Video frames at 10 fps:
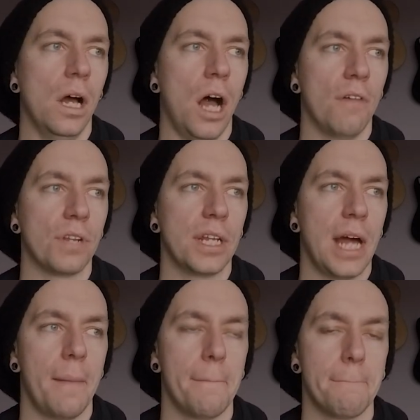Other than
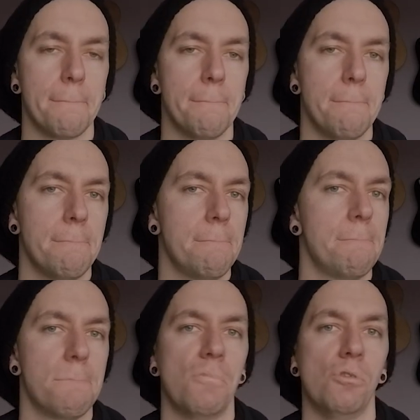that,
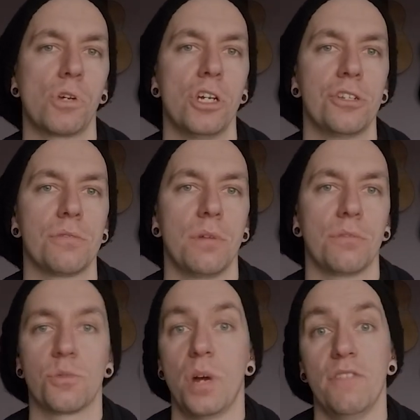we're all good. I'm
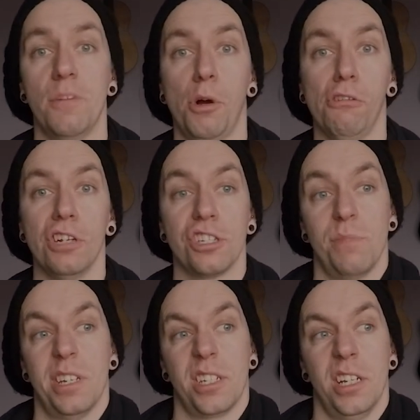just waiting for Boris,
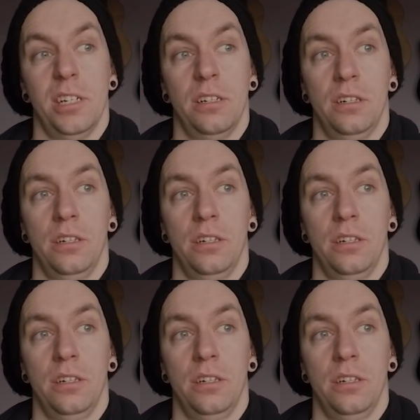basically.